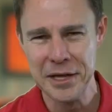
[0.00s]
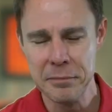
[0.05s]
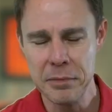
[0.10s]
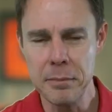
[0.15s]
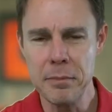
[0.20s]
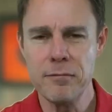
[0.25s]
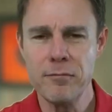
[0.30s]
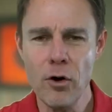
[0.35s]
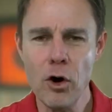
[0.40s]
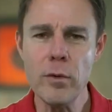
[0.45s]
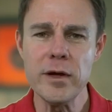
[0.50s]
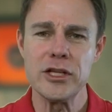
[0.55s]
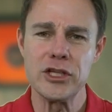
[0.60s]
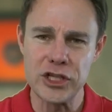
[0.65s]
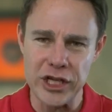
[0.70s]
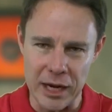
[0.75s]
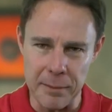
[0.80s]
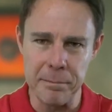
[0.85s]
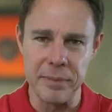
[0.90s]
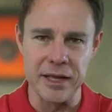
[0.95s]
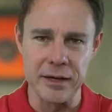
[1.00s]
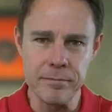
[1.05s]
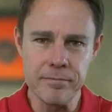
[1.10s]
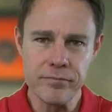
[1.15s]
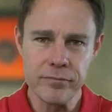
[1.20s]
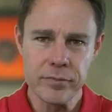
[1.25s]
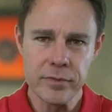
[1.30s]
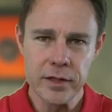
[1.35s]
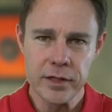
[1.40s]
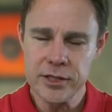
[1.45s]
But before we jump in,
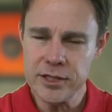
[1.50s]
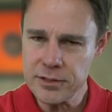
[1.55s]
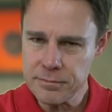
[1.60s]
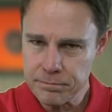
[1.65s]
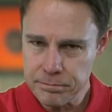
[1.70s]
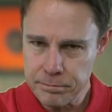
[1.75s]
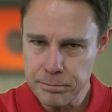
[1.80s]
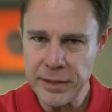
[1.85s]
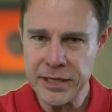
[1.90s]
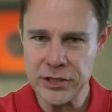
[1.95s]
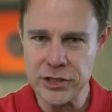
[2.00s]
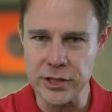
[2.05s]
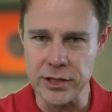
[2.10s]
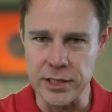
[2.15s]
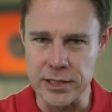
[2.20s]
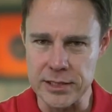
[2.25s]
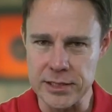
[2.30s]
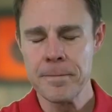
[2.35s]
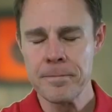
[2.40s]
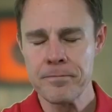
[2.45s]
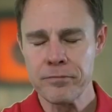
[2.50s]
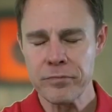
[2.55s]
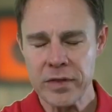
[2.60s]
just picture this.